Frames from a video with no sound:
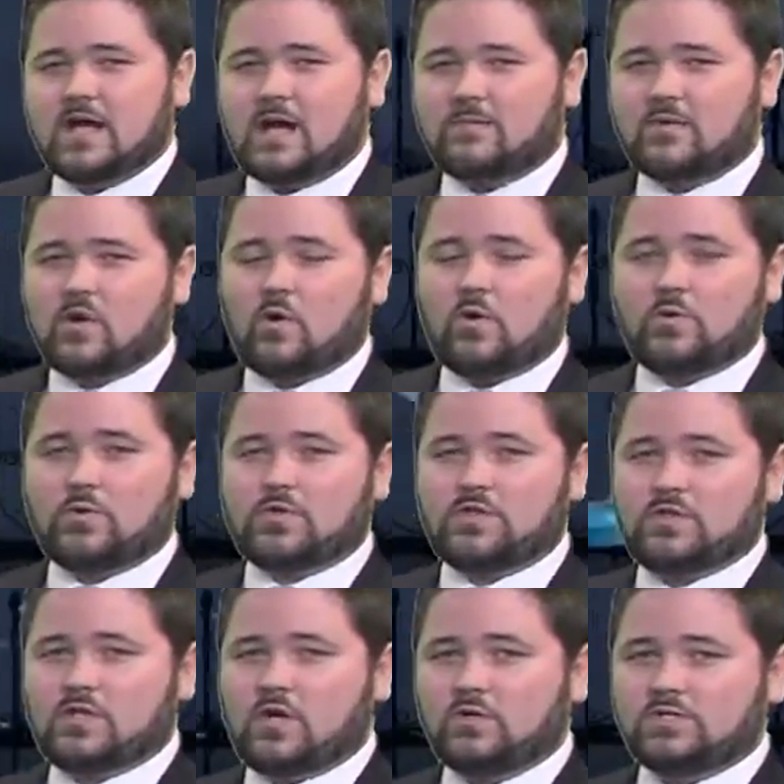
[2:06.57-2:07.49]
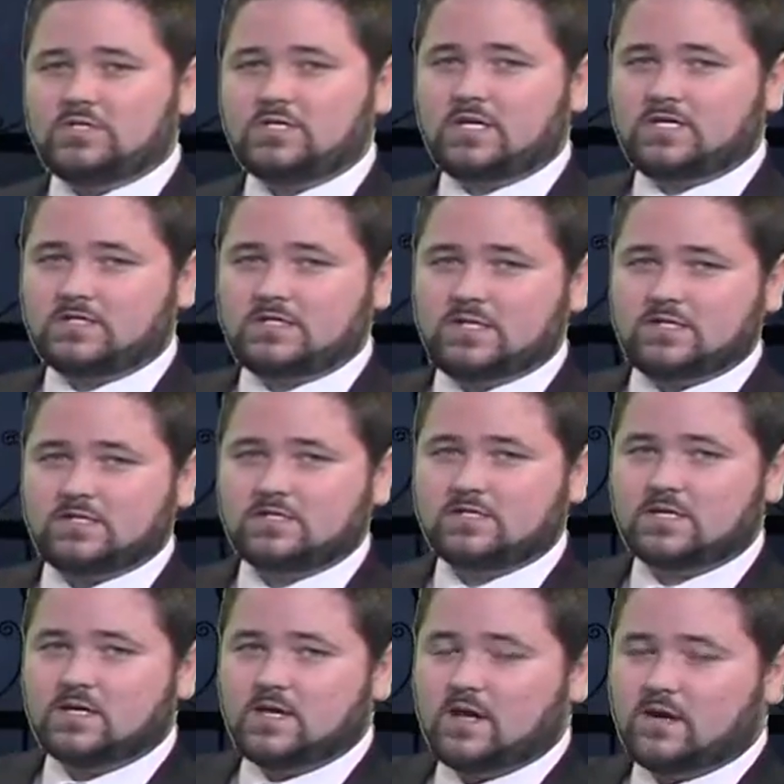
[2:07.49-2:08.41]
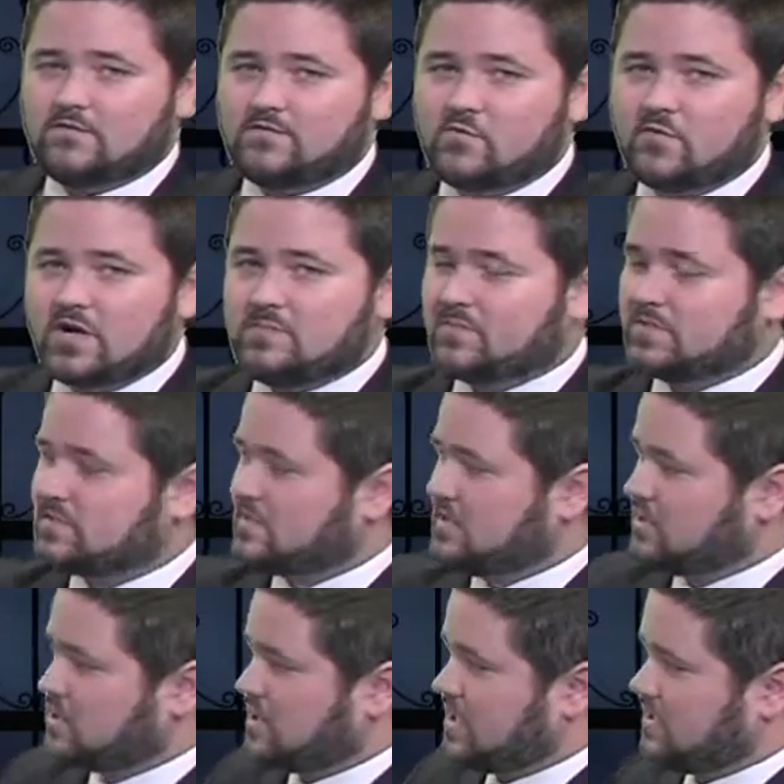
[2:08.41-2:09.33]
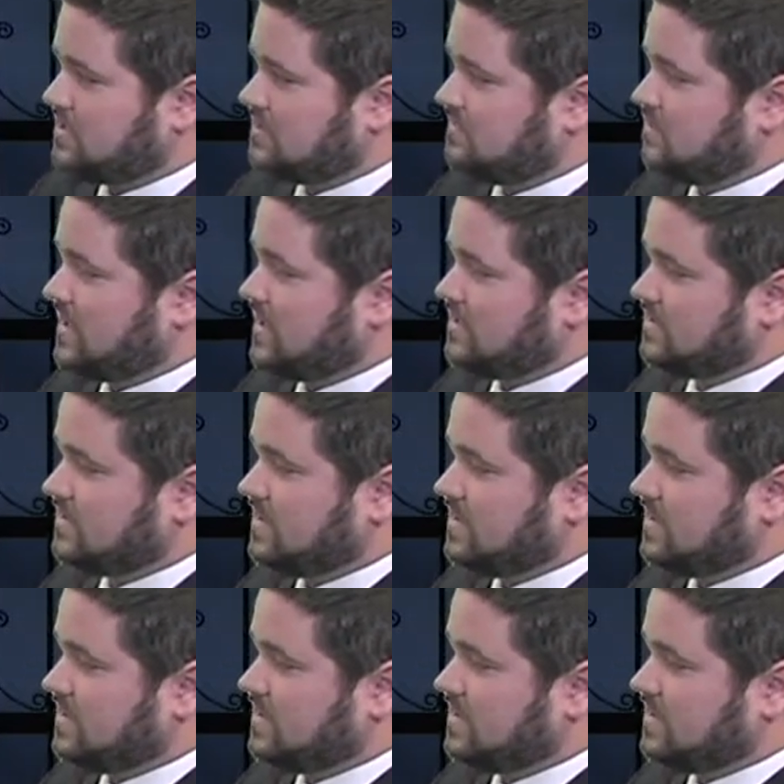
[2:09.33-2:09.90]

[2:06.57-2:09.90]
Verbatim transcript: I'm going with low 60s, a 40% chance of rain.